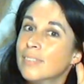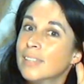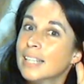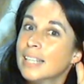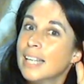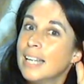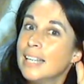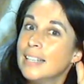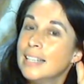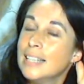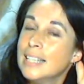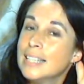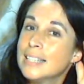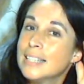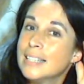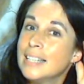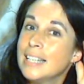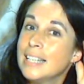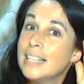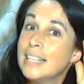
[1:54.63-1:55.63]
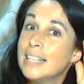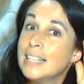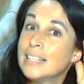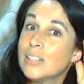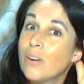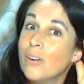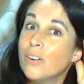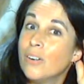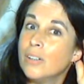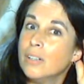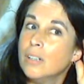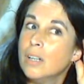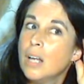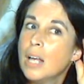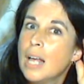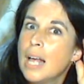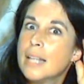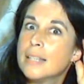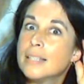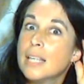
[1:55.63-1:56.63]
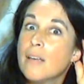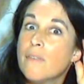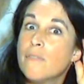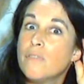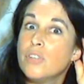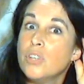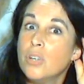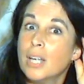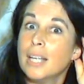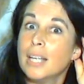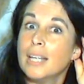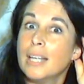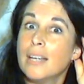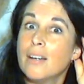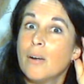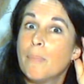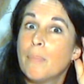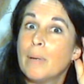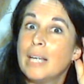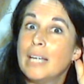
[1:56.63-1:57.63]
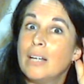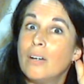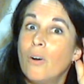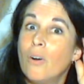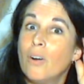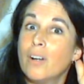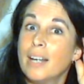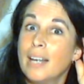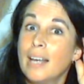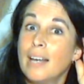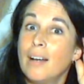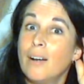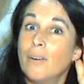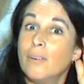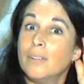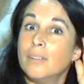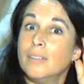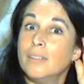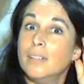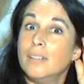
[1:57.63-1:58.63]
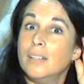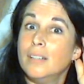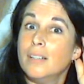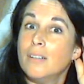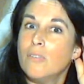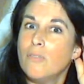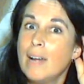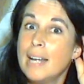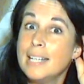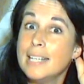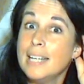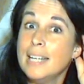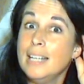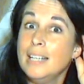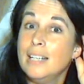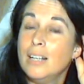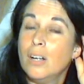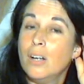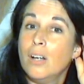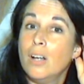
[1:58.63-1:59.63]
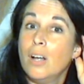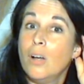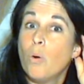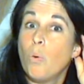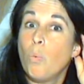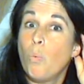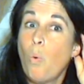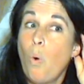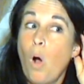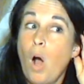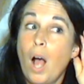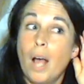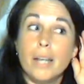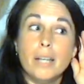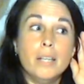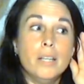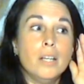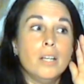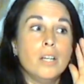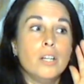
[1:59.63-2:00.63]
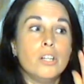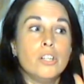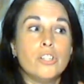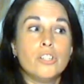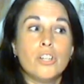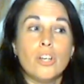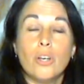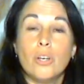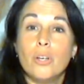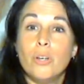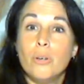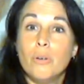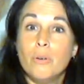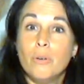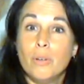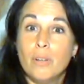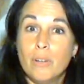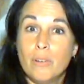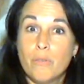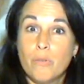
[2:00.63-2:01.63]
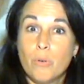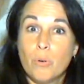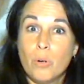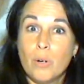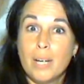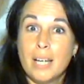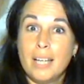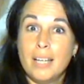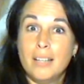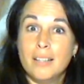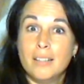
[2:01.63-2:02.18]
Get your listening ears on, see if you can hear a peacock now. Ready? One, two, three.